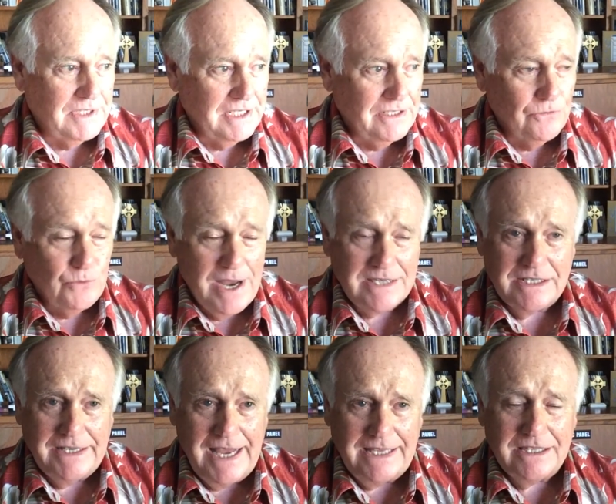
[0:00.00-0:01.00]
didn't
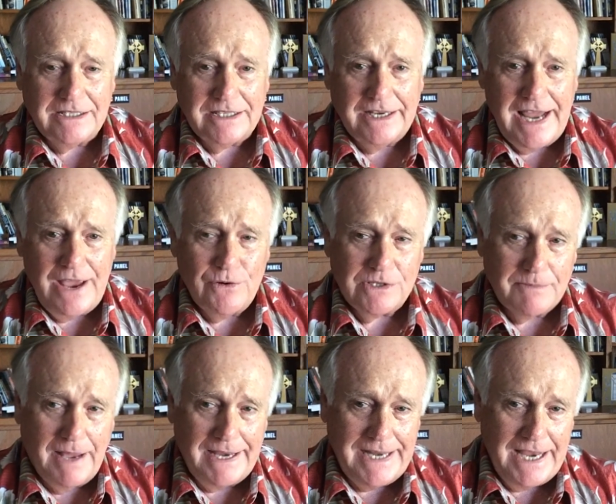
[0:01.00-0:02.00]
resonate that today was
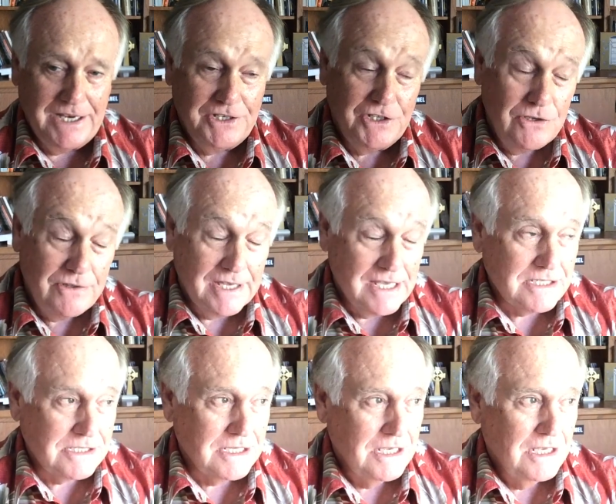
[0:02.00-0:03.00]
my day to do
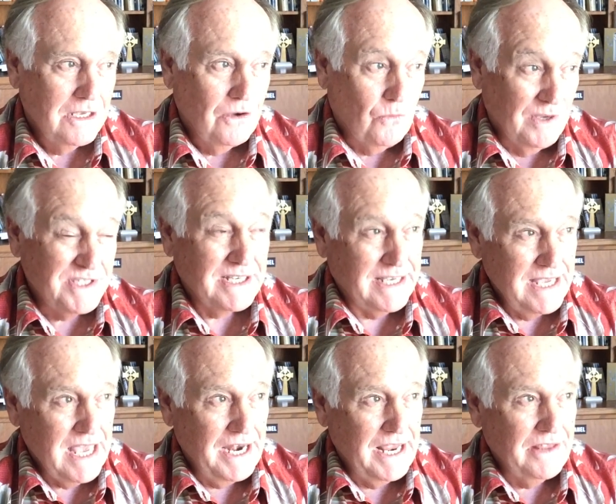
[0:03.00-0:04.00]
this once again.